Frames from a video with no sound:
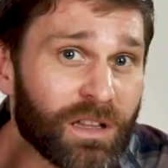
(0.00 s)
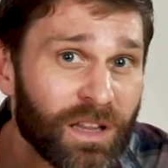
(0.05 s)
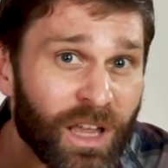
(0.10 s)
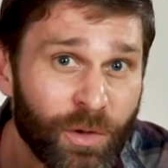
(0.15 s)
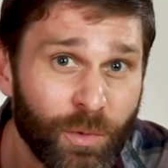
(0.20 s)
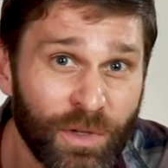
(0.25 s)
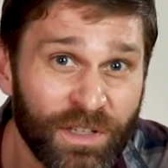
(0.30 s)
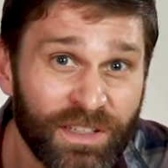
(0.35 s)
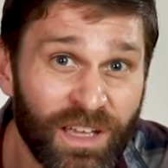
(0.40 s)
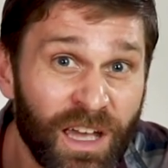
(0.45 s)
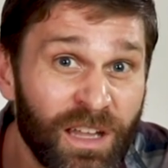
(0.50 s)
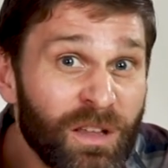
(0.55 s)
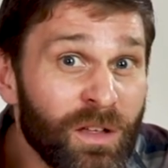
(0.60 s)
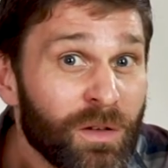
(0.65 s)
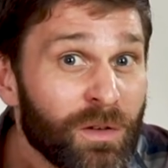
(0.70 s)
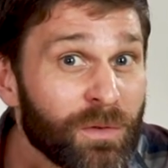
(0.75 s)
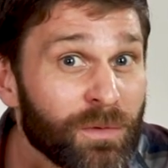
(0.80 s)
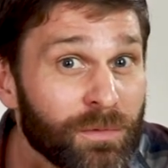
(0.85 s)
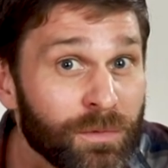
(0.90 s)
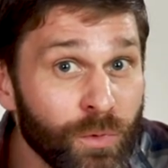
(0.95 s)
Like we said,
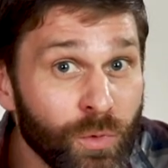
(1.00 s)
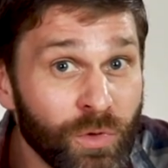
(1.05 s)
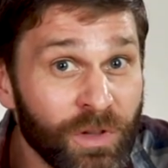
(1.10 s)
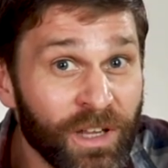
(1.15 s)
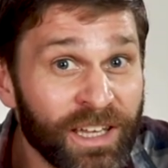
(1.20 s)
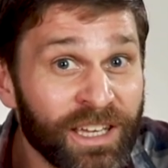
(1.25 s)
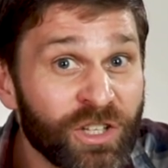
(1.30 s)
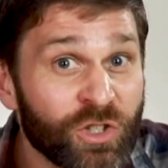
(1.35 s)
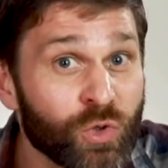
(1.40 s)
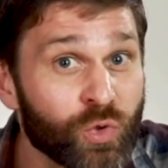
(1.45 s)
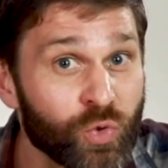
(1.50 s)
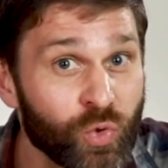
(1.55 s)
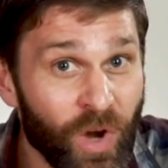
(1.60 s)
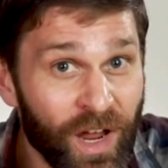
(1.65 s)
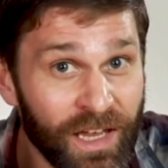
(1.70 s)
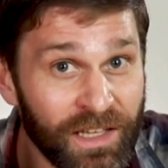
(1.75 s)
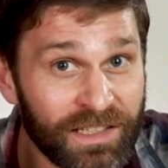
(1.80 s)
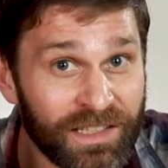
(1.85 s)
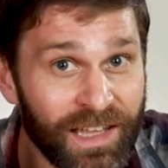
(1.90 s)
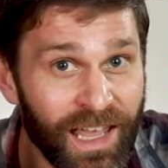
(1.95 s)
Fu Ling
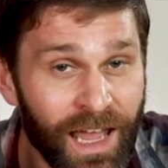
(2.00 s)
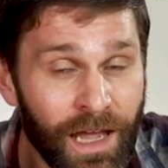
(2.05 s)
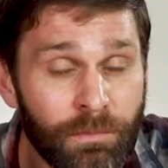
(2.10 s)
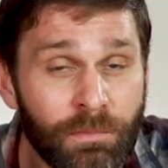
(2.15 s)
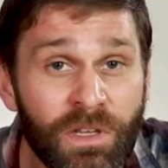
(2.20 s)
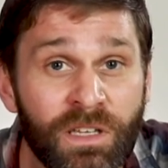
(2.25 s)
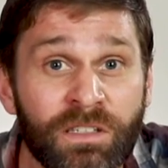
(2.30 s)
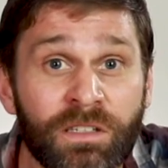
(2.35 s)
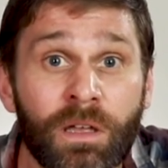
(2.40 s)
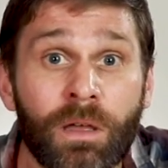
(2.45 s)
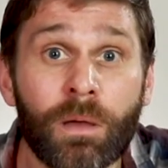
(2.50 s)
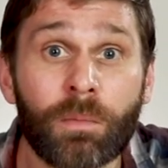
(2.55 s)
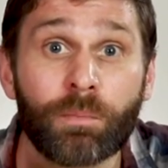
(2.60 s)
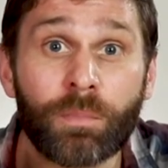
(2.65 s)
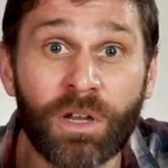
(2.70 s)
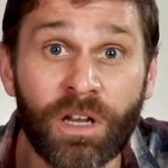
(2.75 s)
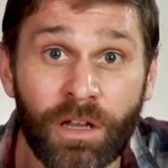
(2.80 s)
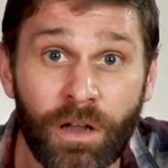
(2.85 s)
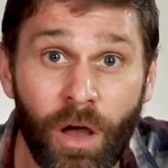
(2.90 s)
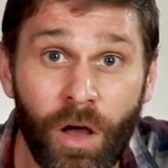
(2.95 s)
drains dampness,
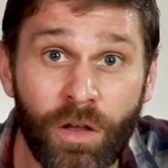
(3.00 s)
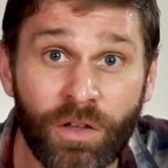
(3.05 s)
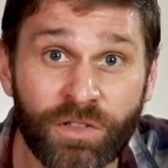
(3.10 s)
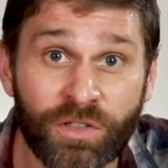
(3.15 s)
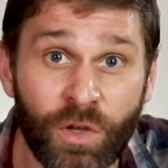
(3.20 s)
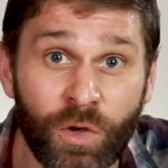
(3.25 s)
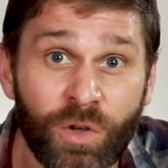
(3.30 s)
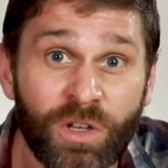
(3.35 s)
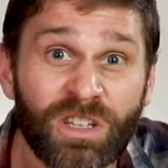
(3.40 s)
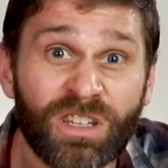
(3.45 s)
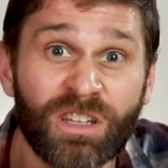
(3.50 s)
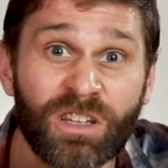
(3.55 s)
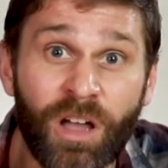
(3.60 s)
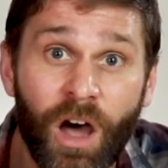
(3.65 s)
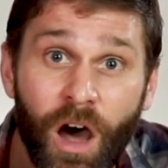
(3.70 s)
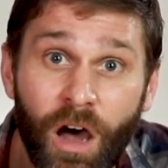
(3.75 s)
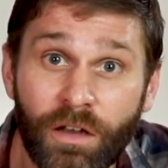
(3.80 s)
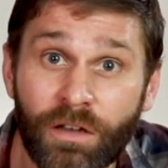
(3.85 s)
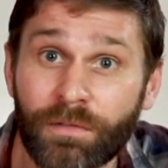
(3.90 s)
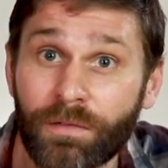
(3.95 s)
but it also
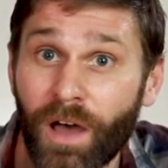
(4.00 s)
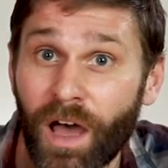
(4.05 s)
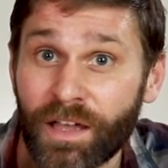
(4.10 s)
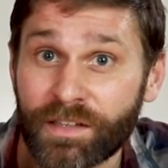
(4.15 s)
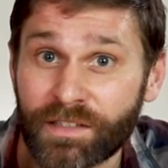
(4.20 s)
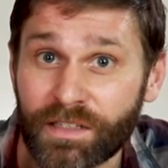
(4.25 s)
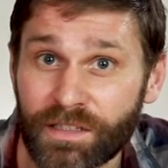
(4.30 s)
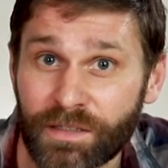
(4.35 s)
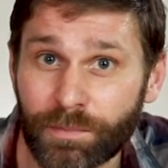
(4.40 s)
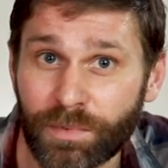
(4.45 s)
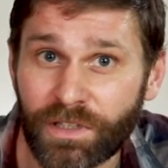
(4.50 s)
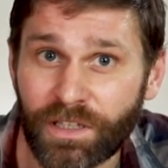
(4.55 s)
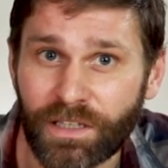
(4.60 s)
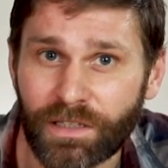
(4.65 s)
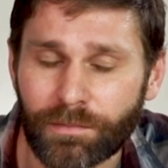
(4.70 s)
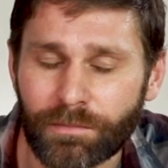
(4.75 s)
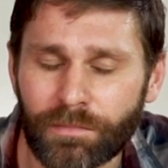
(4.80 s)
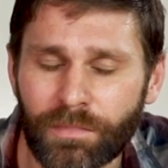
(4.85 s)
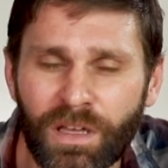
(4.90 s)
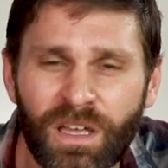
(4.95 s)
tonifies the
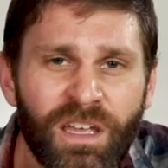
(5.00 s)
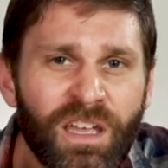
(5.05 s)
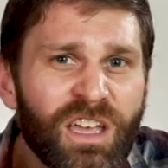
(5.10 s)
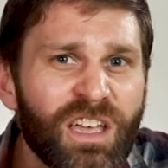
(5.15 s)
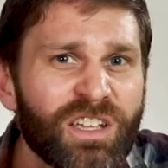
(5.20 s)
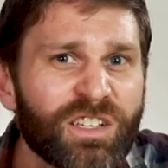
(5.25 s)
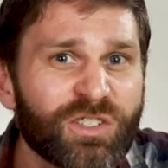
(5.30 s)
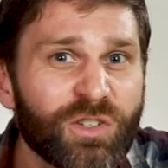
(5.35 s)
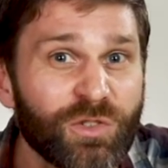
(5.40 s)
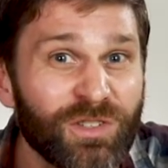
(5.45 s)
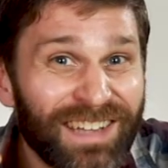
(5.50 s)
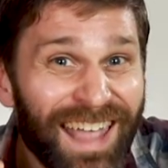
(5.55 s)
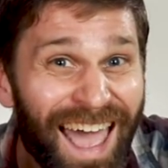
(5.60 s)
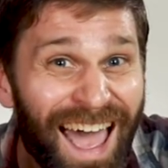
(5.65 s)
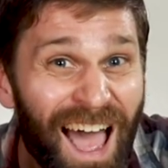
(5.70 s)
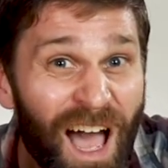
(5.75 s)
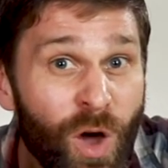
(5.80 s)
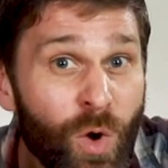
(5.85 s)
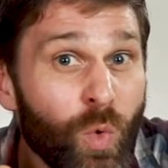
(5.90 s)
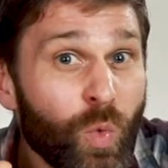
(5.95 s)
spleen. So
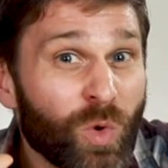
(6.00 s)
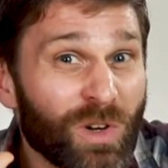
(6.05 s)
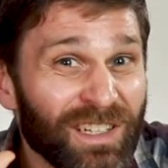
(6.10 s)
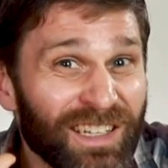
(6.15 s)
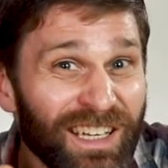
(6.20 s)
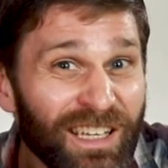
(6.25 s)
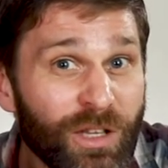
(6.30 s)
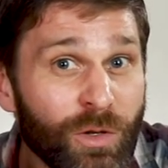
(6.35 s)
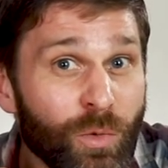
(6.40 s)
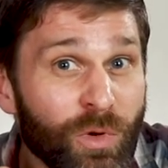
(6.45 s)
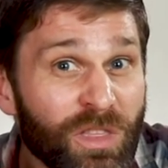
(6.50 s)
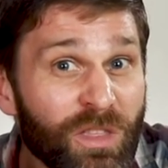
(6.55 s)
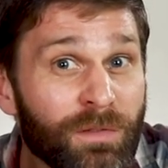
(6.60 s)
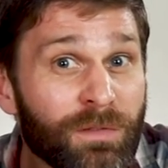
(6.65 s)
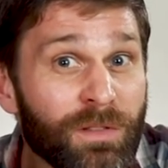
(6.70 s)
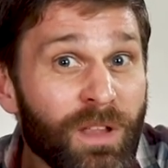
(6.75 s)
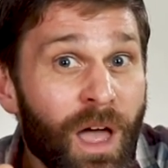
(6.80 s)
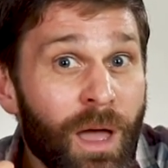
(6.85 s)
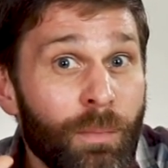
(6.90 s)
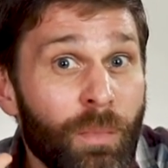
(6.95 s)
now we're dealing with the
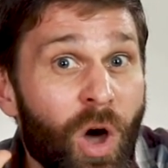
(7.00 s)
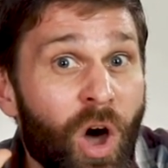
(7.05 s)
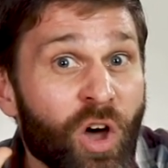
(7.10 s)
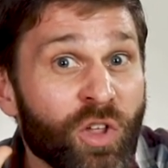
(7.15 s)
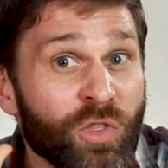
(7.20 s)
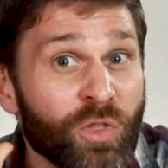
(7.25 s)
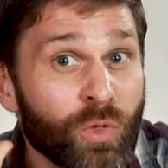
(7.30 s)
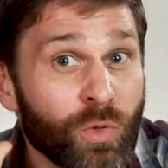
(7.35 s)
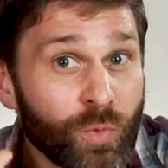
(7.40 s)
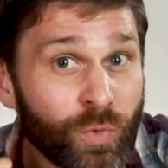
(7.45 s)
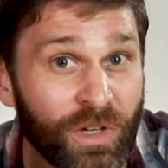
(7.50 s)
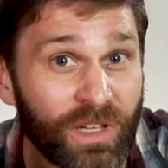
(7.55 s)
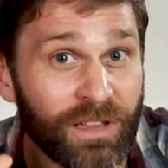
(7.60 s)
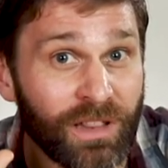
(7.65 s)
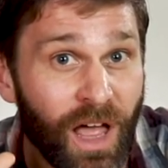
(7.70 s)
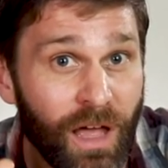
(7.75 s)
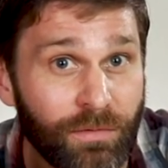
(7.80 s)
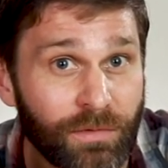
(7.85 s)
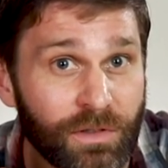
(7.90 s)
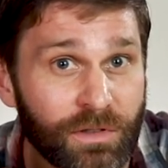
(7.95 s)
phlegm on three
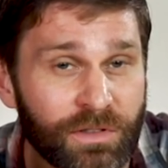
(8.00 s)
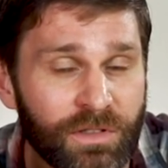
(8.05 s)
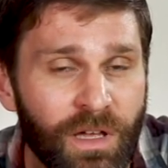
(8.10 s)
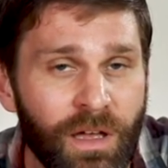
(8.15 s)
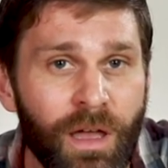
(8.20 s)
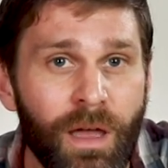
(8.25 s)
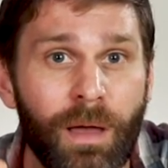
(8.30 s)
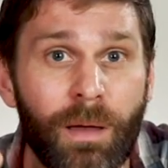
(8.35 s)
levels.